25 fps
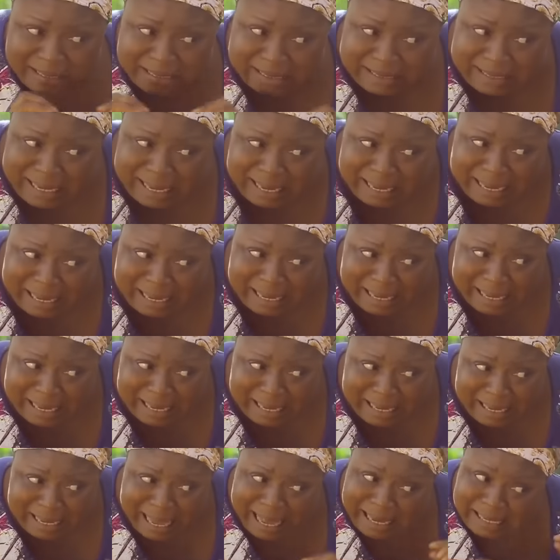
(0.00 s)
Jide,
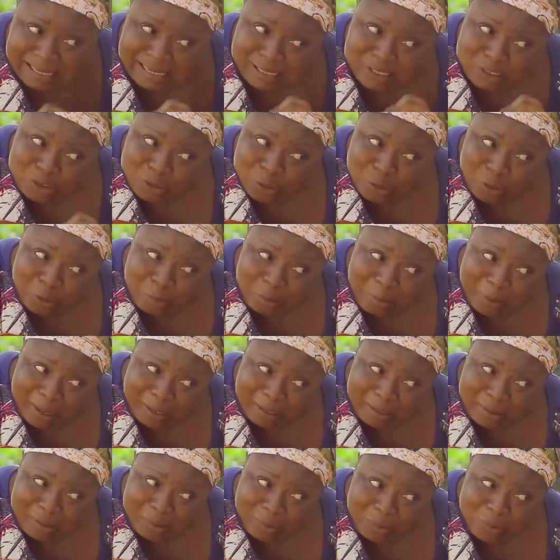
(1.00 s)
and this
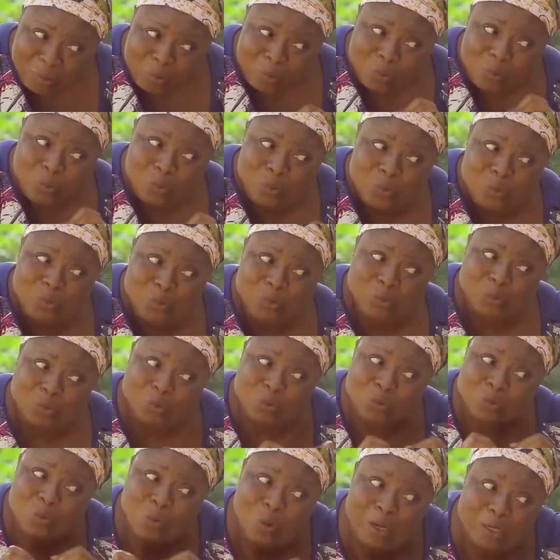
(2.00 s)
young man, who
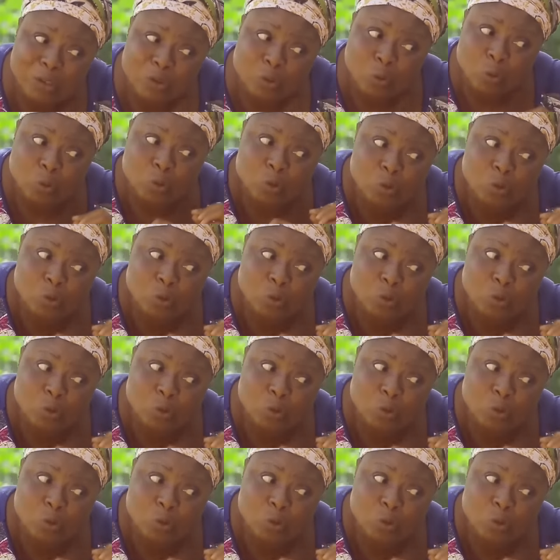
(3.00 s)
do you want